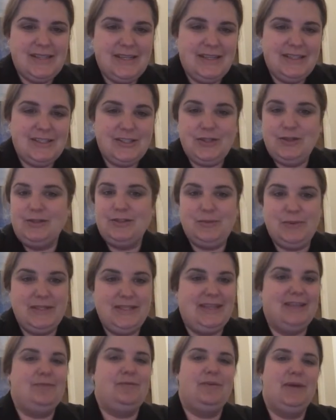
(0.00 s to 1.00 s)
And as soon as we
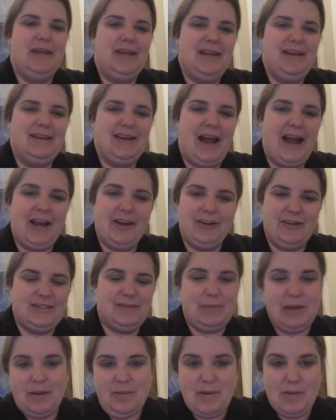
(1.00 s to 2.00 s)
did, we hired
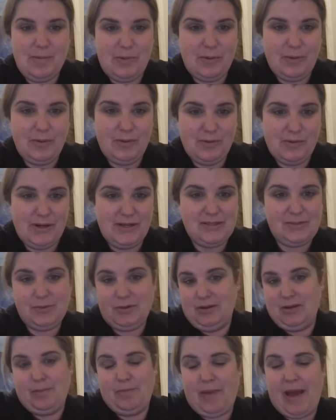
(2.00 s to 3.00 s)
as many people as
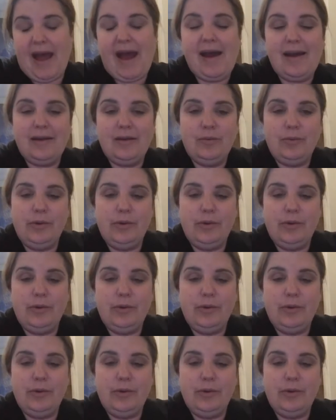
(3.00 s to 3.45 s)
would come back.